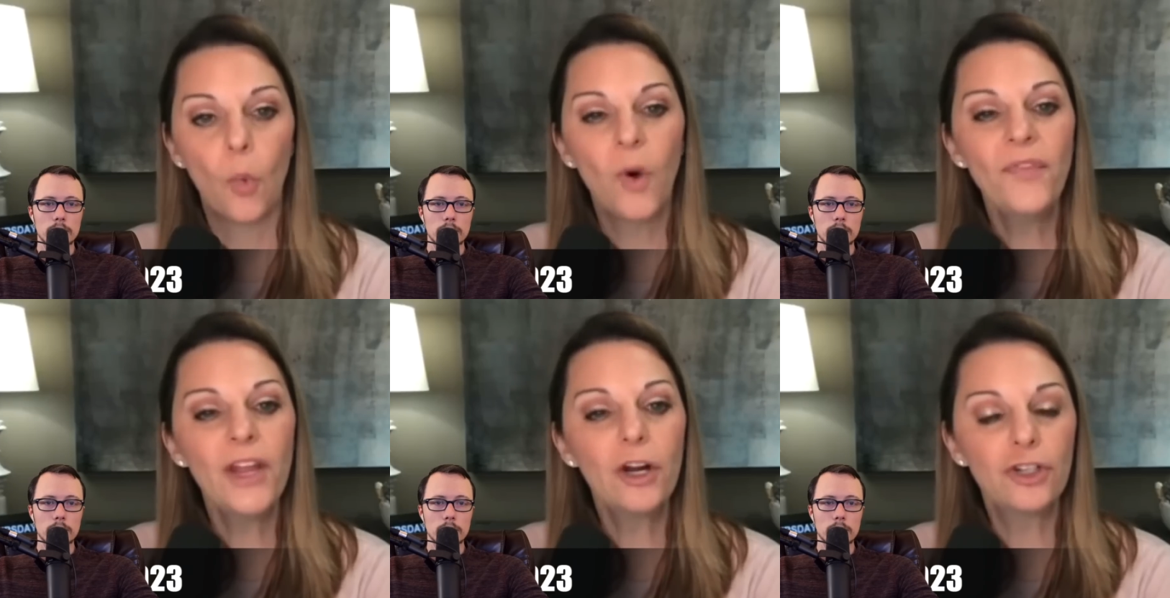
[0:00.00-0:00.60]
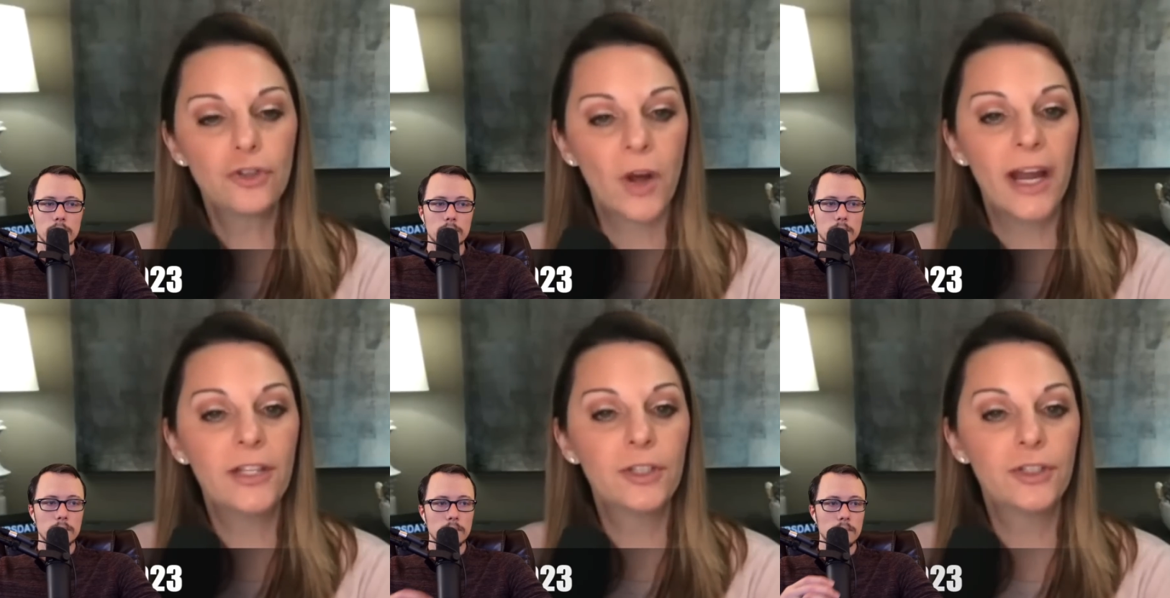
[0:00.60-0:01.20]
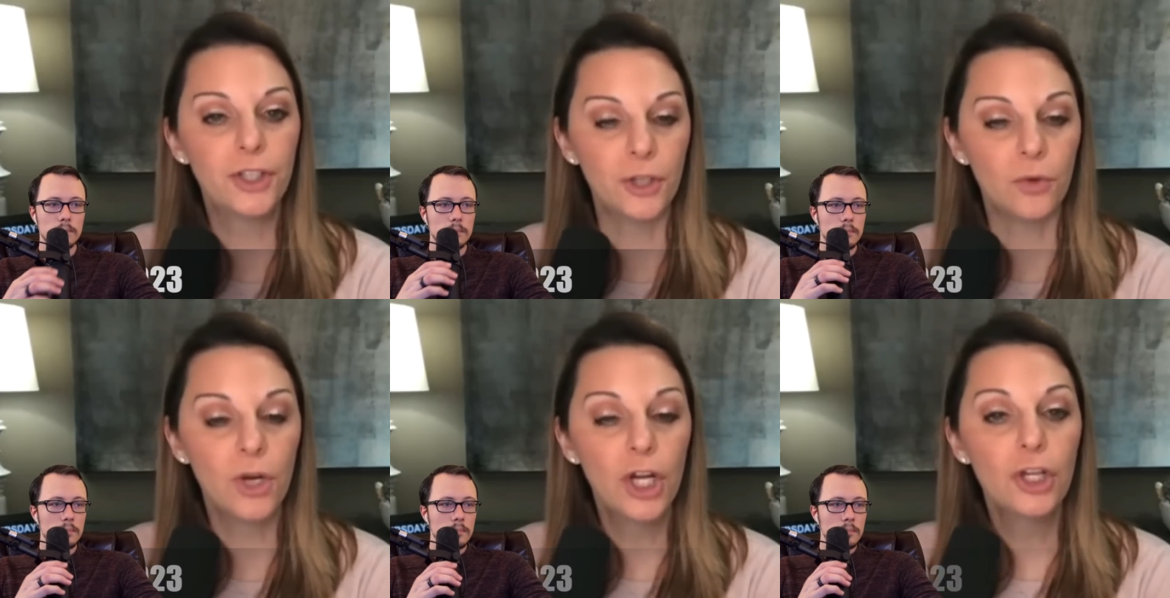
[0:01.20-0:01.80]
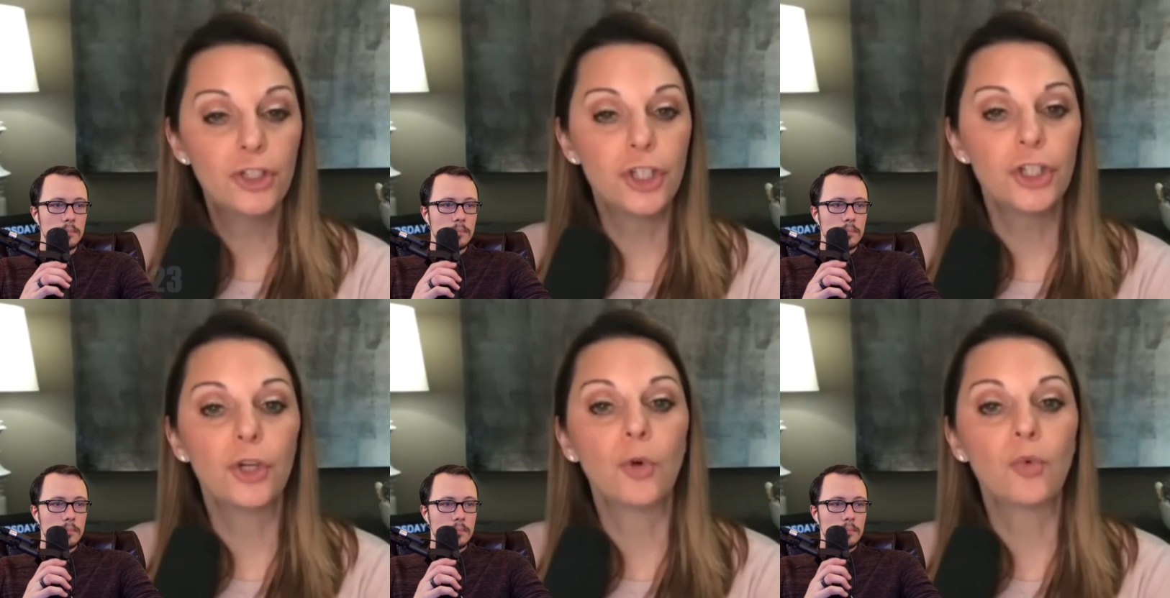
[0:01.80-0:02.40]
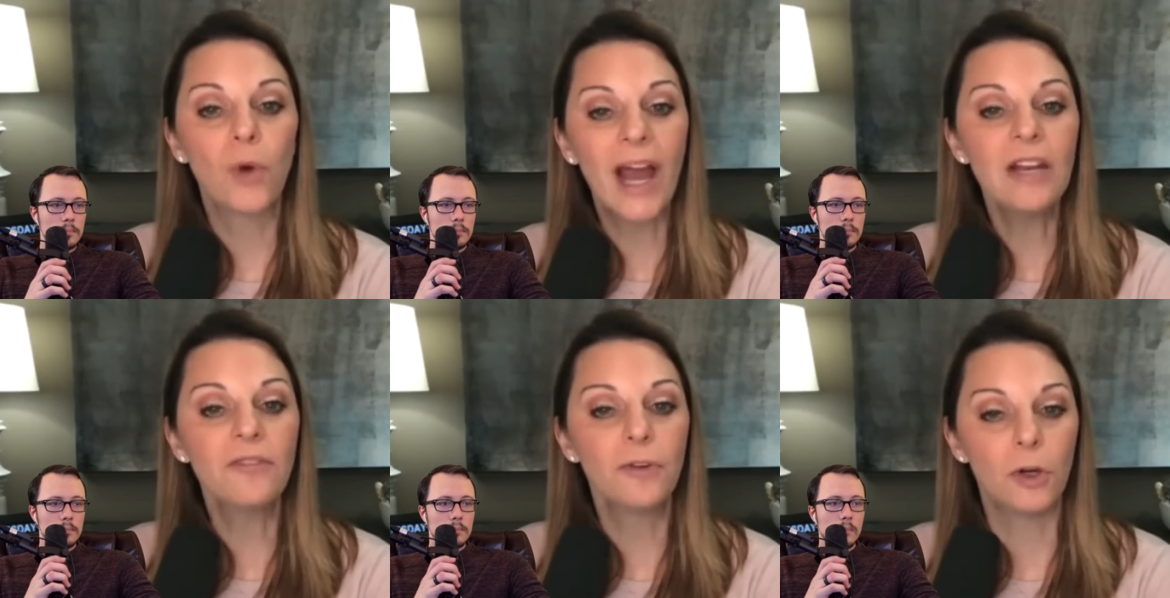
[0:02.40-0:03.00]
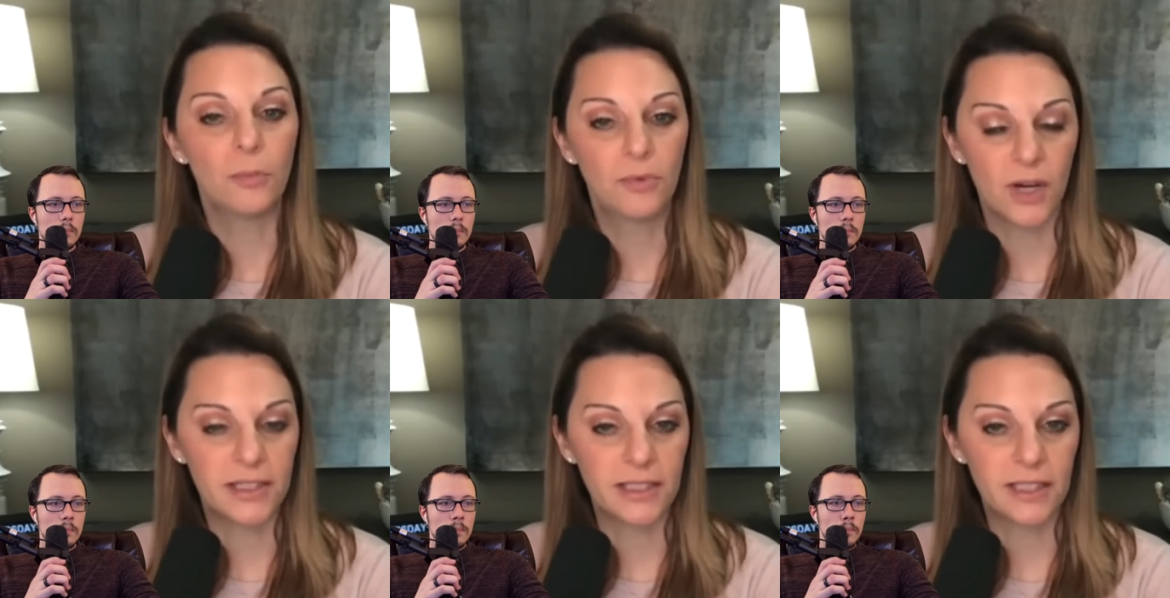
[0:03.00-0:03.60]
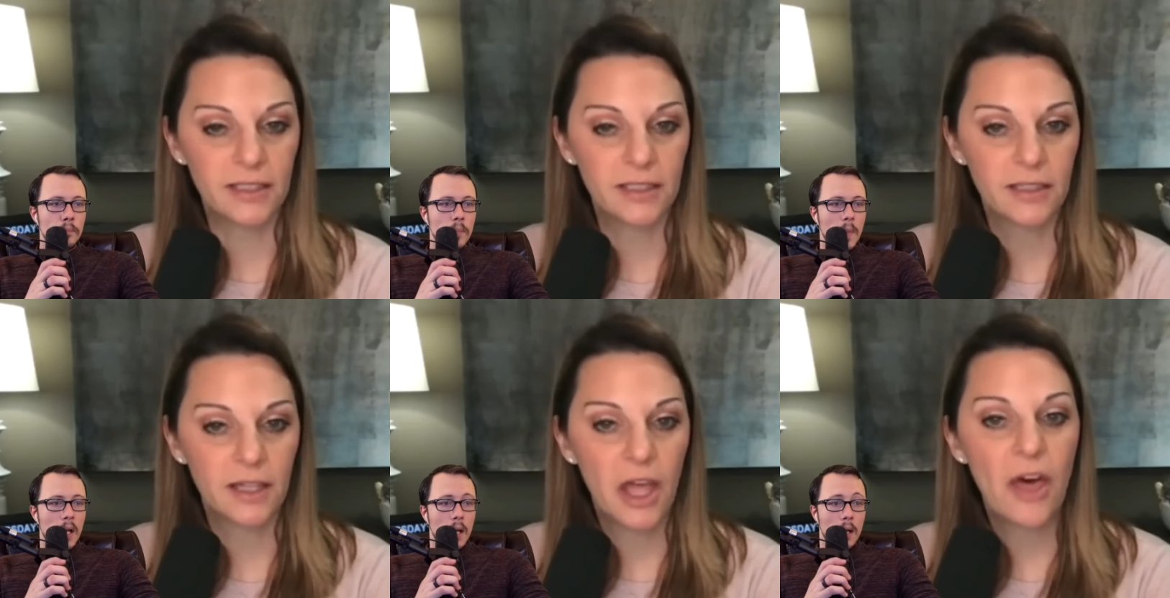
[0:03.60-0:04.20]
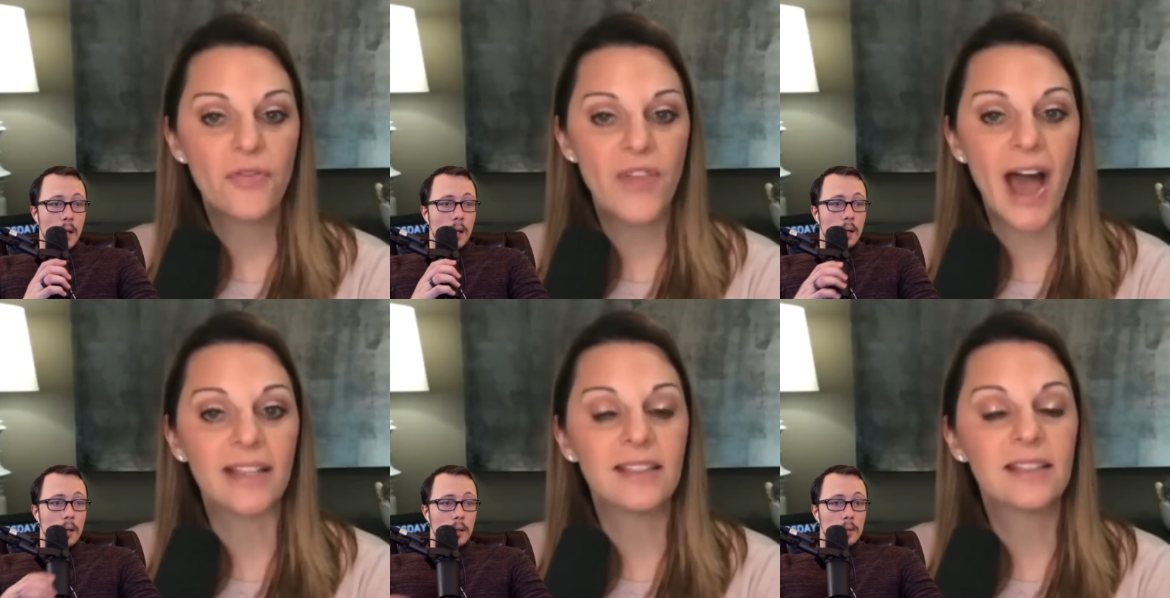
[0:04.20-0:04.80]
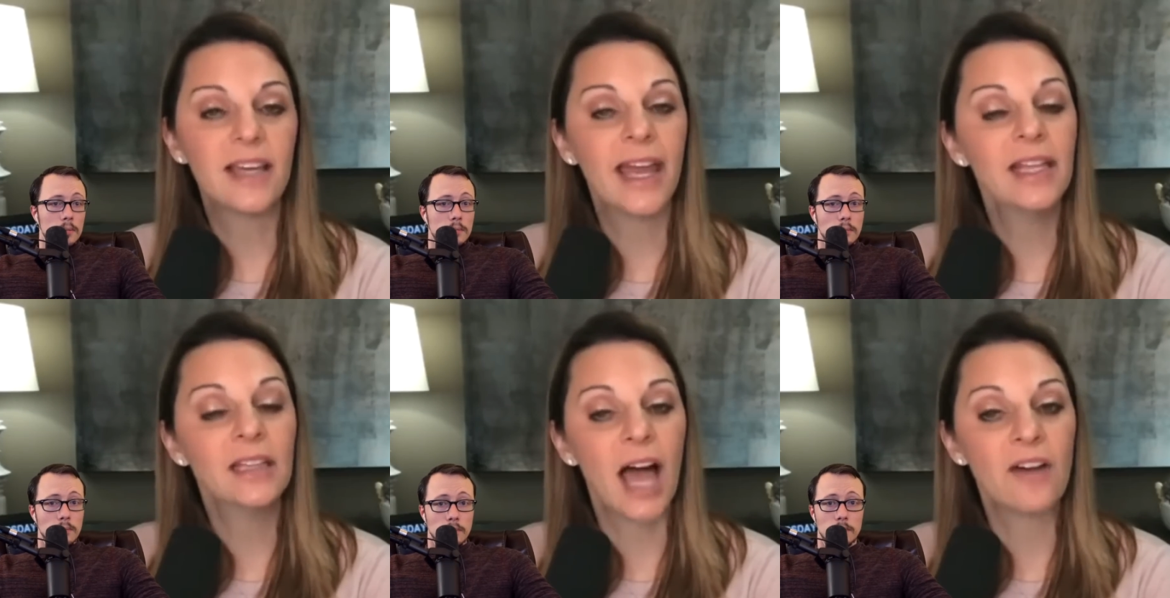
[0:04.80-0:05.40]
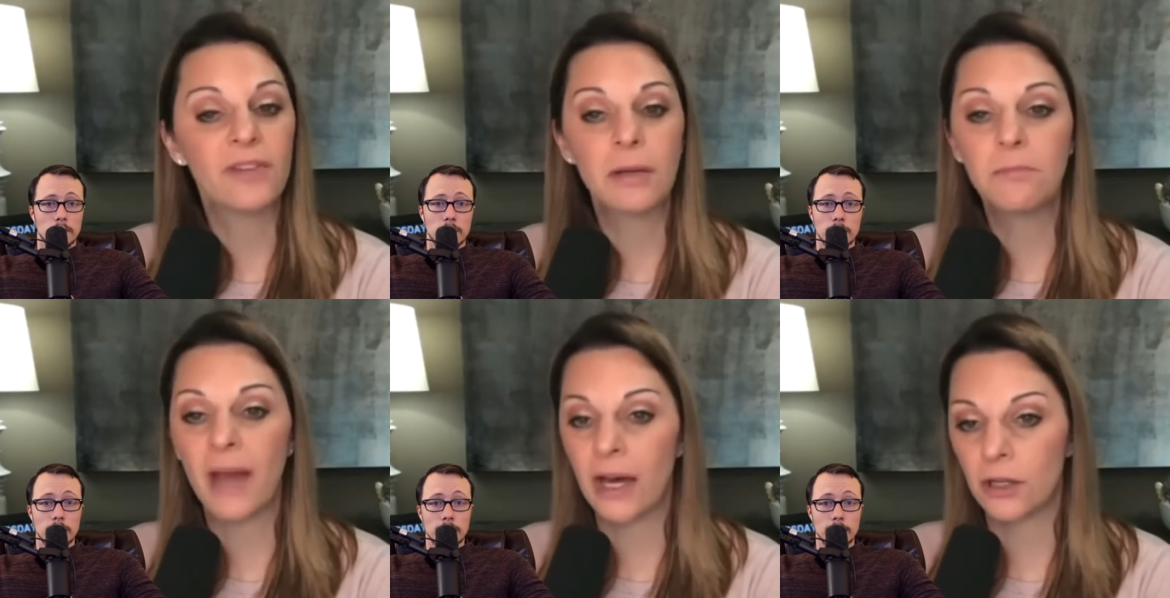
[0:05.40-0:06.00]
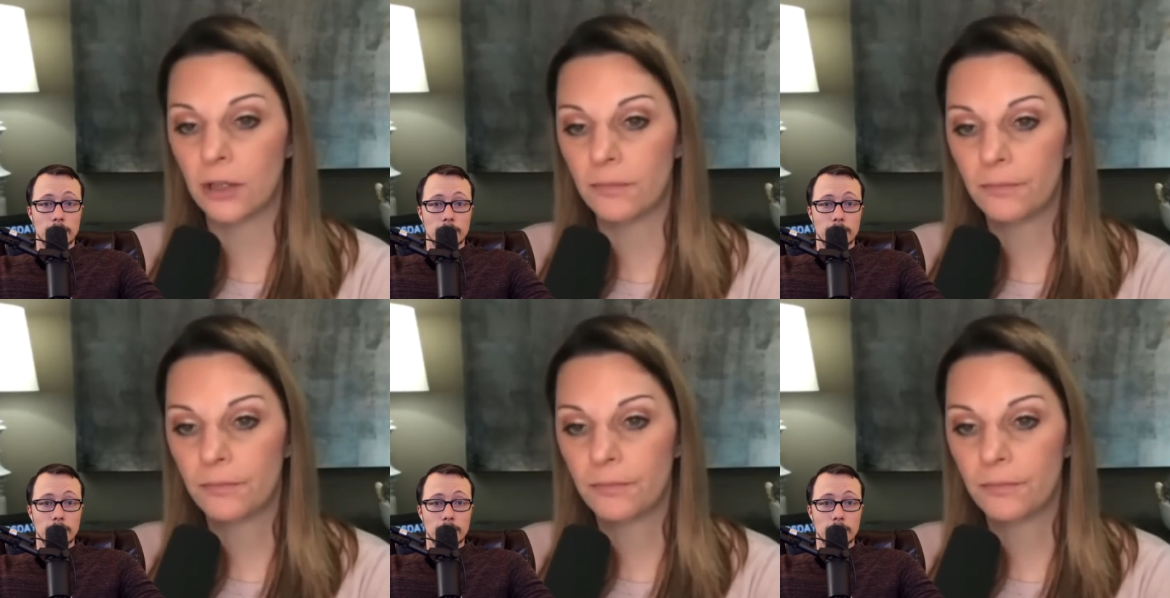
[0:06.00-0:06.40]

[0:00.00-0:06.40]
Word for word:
Speaker 1: what they are trying to do to your rightful president. That's a laughing matter.